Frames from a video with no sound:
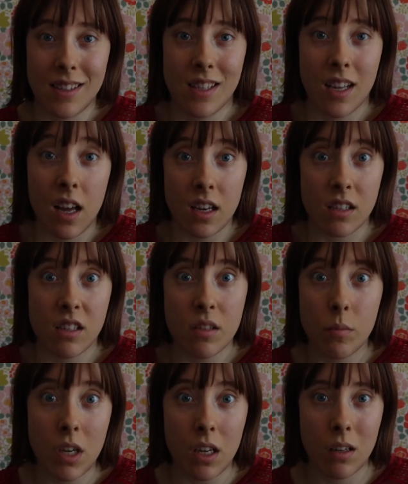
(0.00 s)
saddens
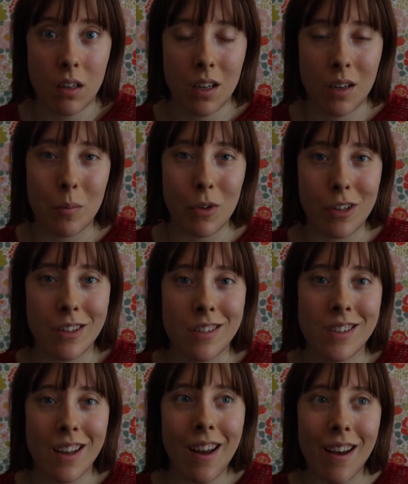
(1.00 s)
me, because
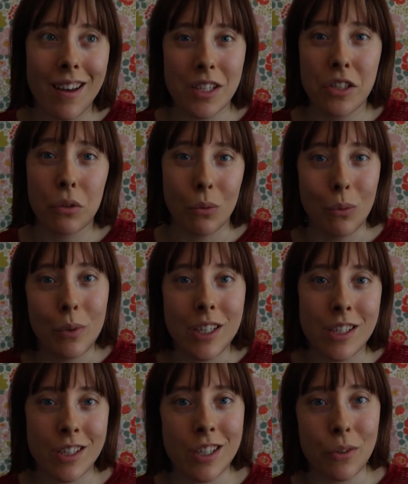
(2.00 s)
I
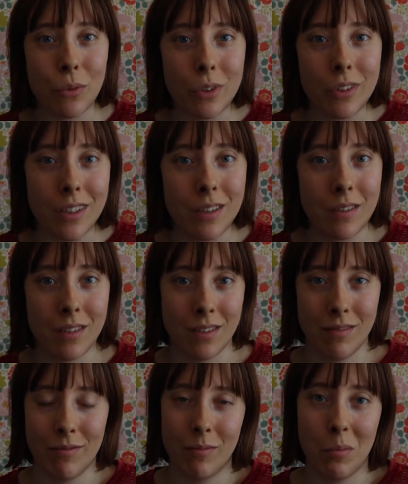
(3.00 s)
wish she wouldn't,
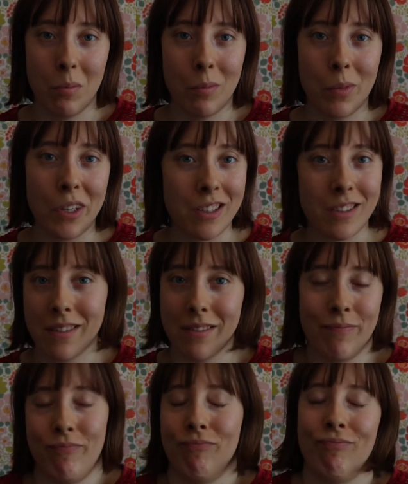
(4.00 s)
because
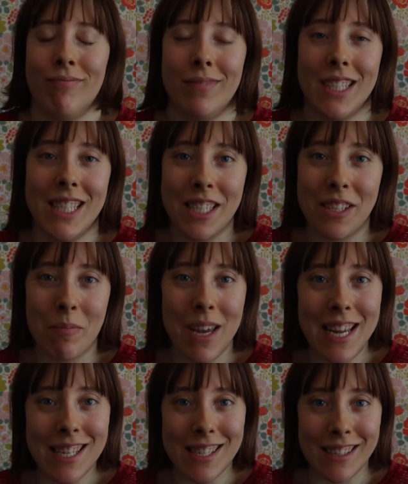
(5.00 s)
she's
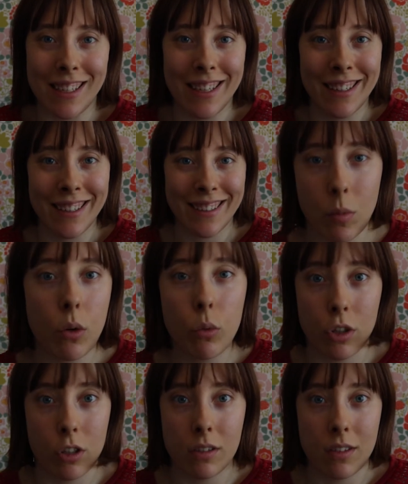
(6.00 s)
amazing. In my
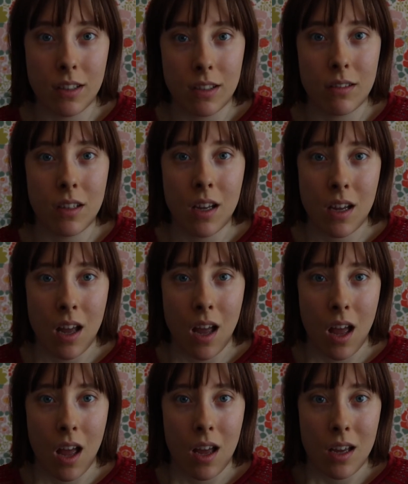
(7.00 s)
world, there
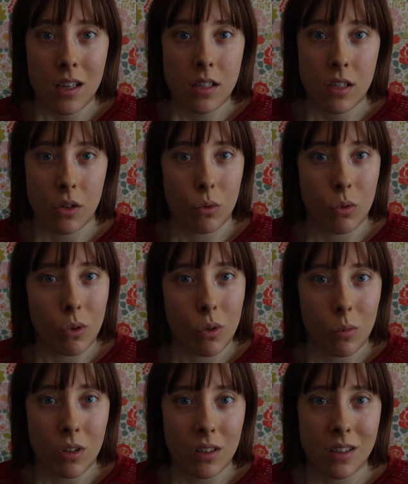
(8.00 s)
is no
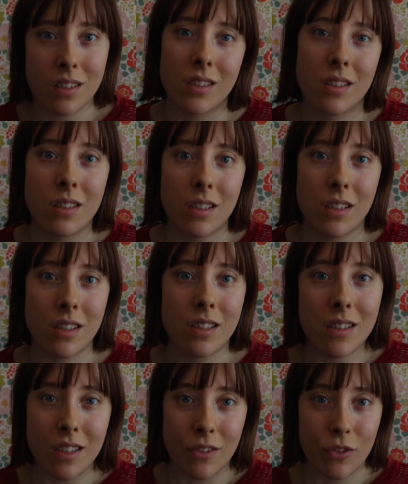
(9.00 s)
normal. There's
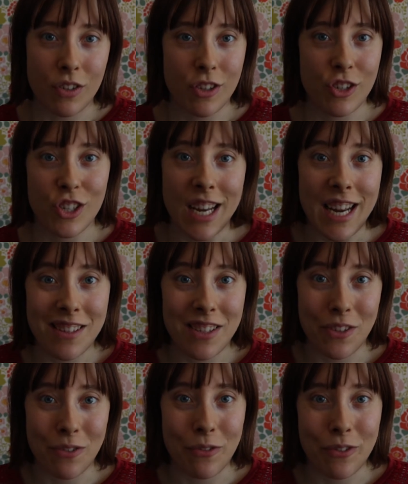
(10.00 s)
just different shades of